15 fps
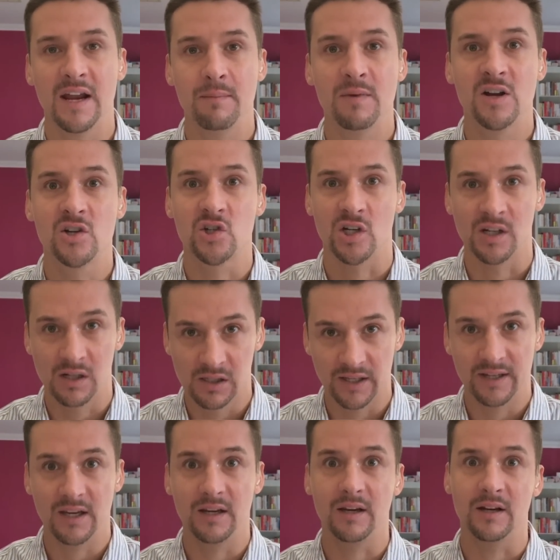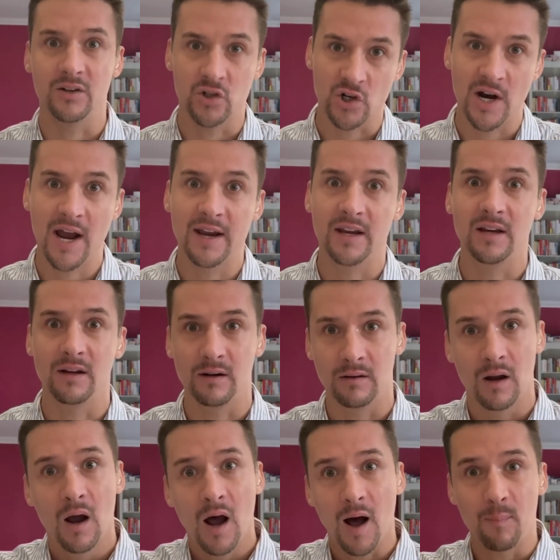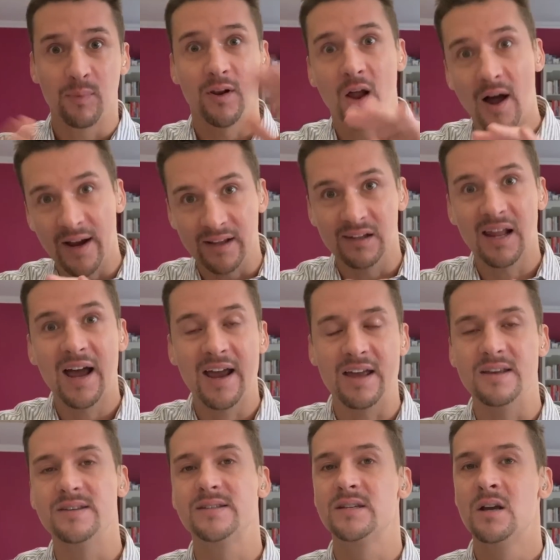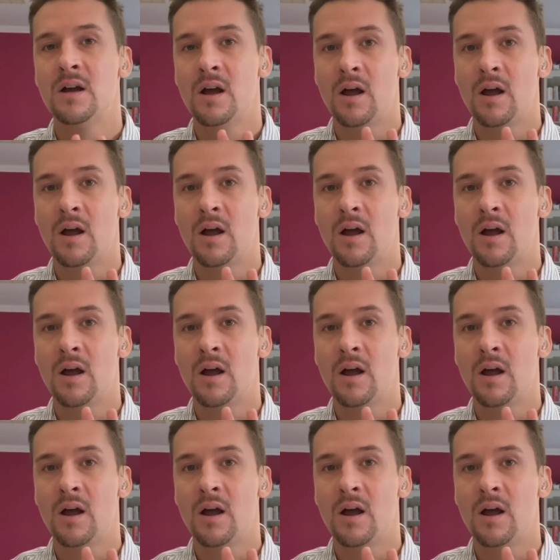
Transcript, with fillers: image and clicking and dragging and applying layers,